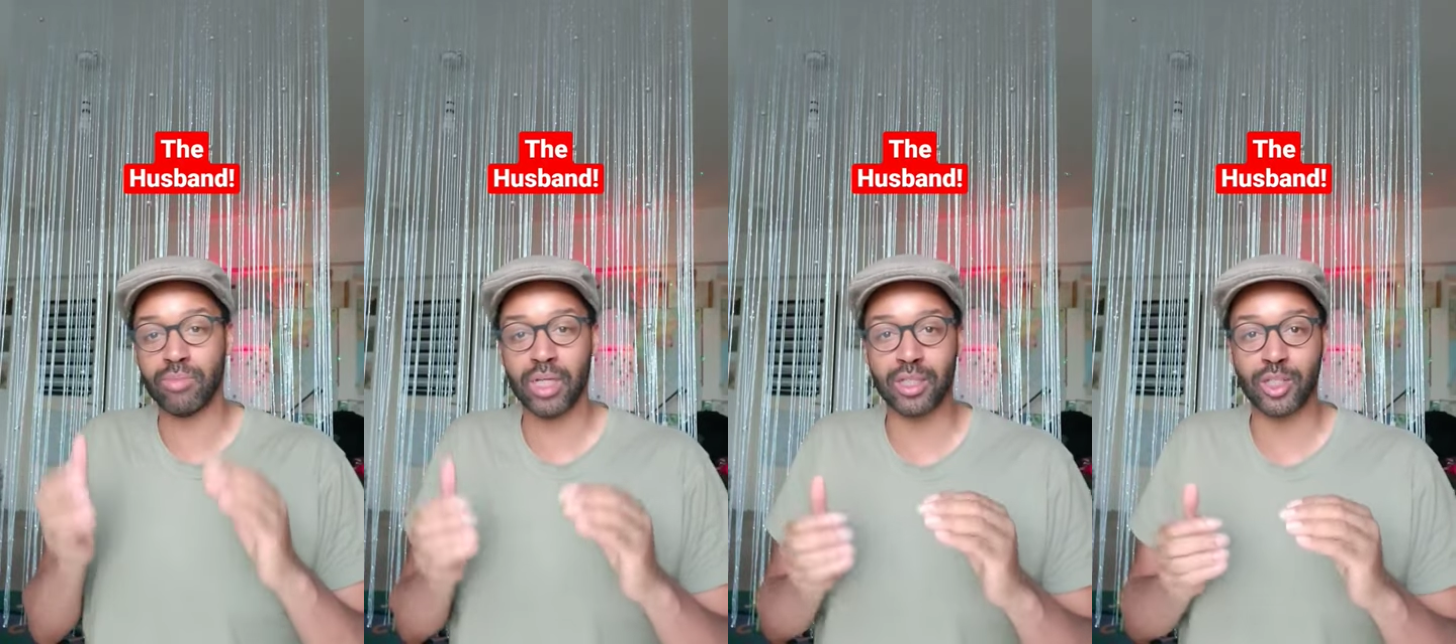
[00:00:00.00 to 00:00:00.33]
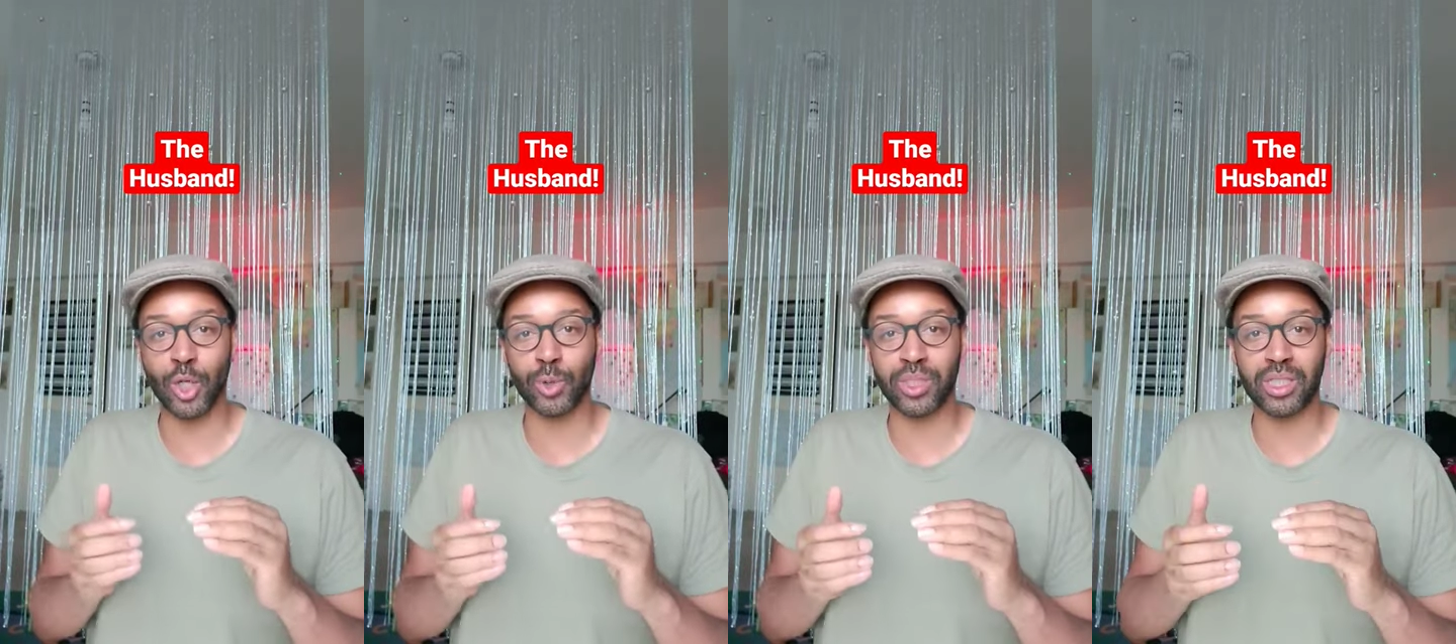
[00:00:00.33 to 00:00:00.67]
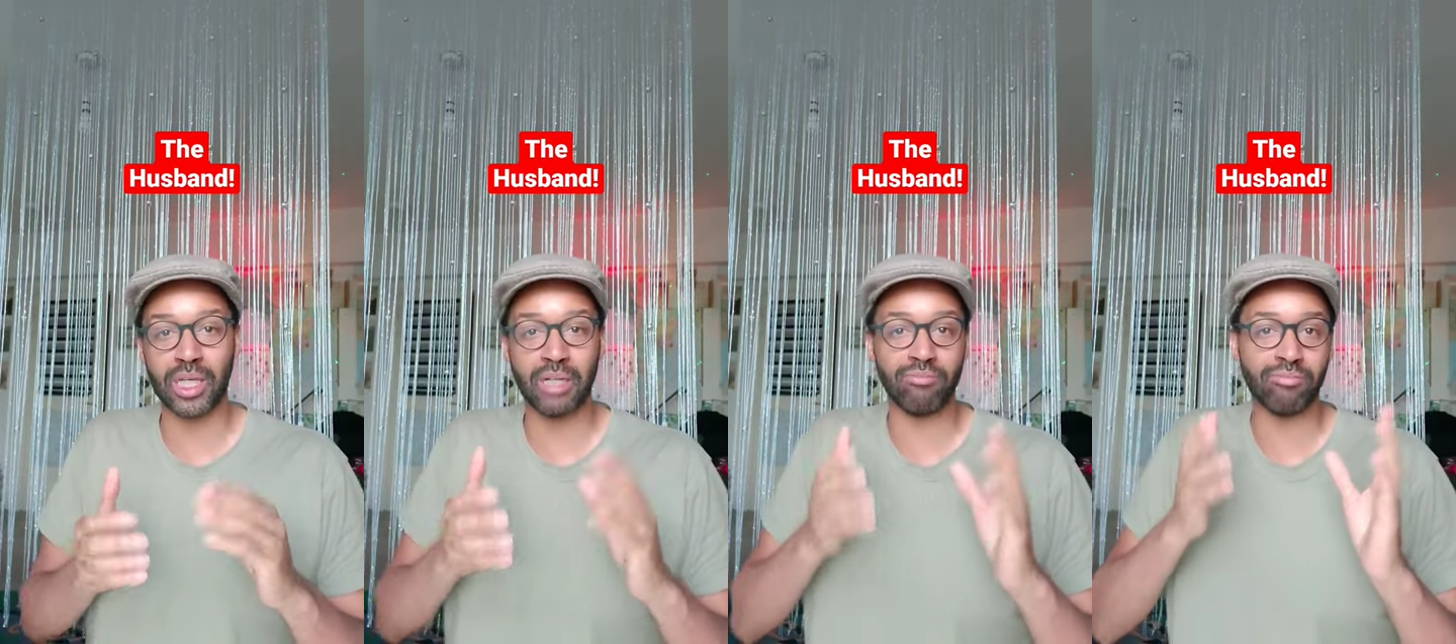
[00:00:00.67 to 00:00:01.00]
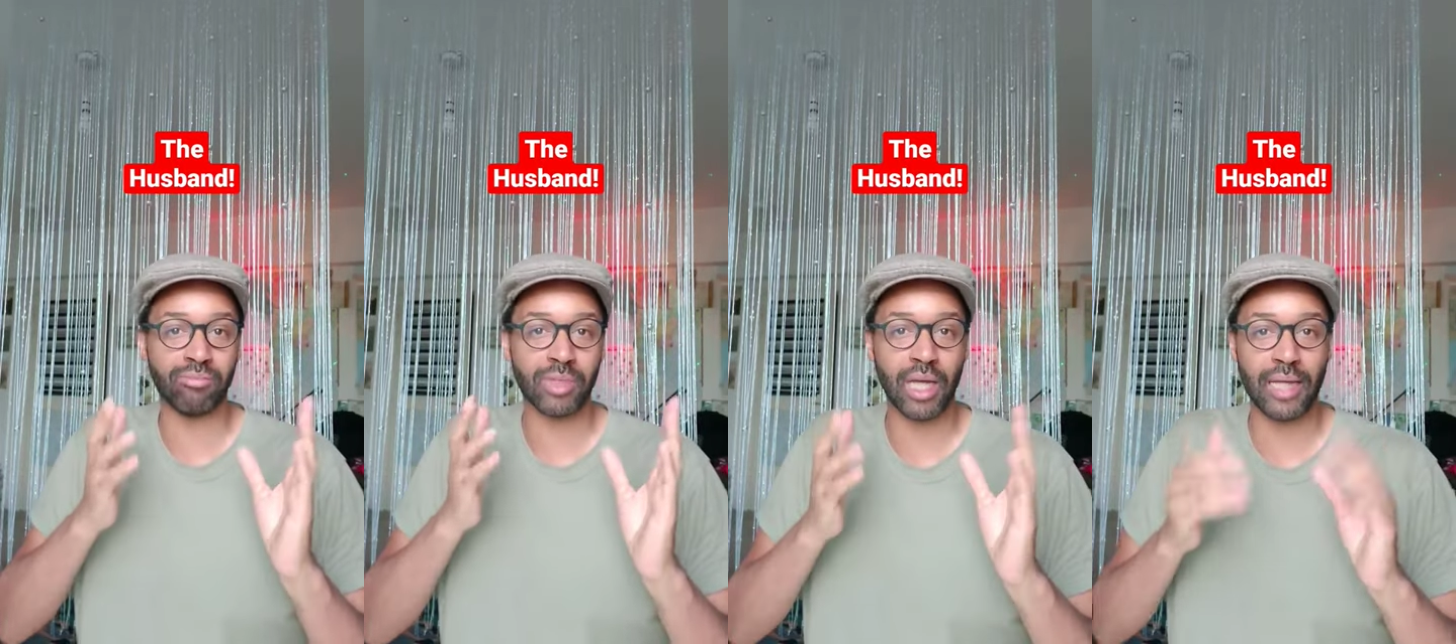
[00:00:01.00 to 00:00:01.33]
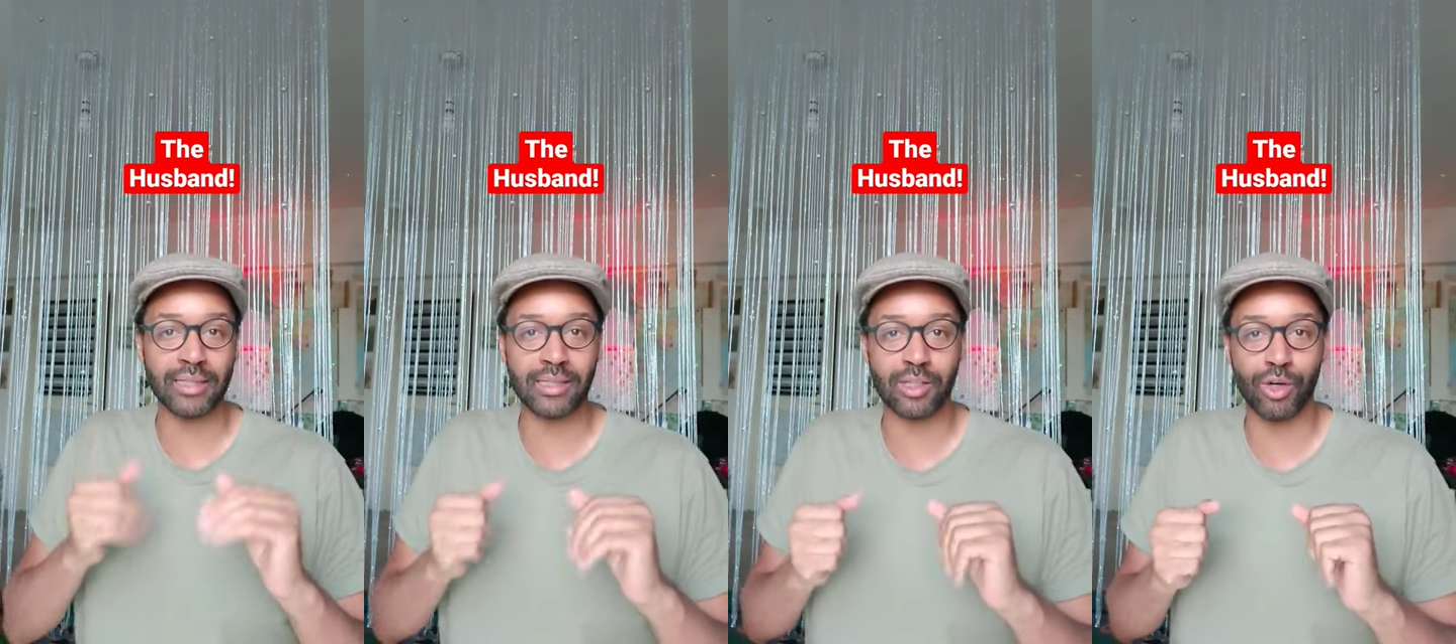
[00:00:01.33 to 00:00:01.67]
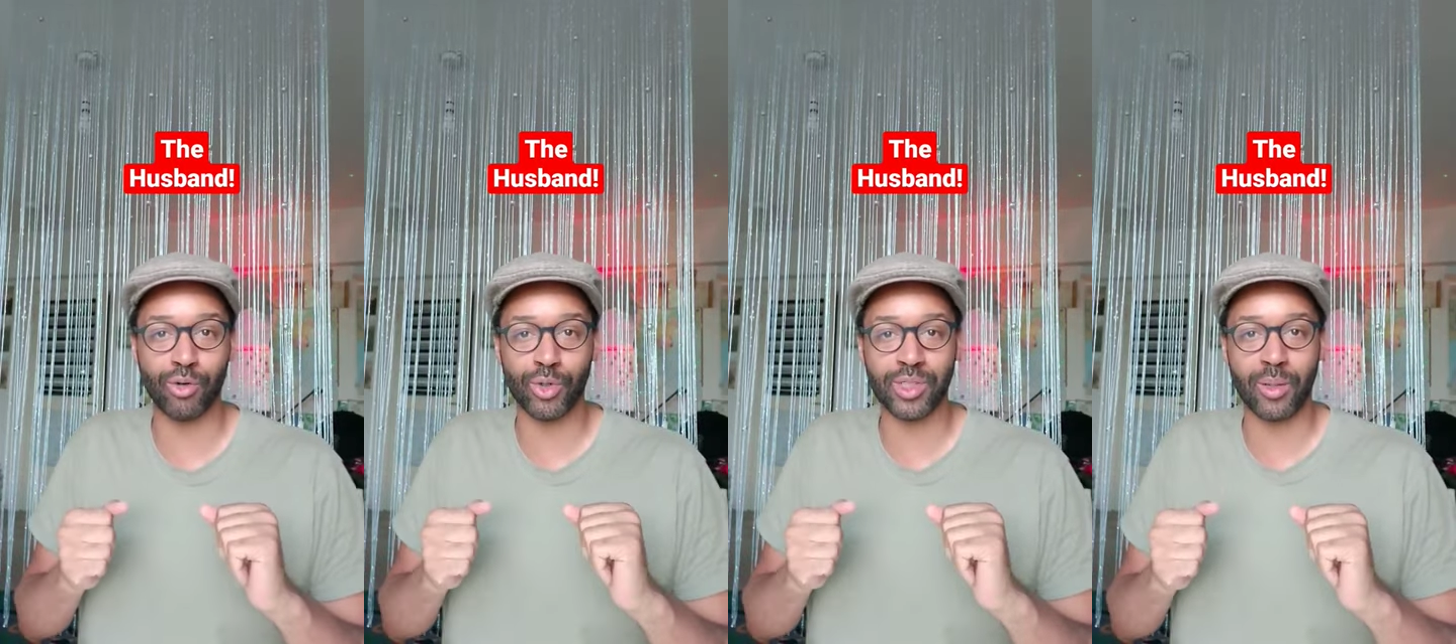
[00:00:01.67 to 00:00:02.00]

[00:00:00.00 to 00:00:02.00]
exalted in Cancer or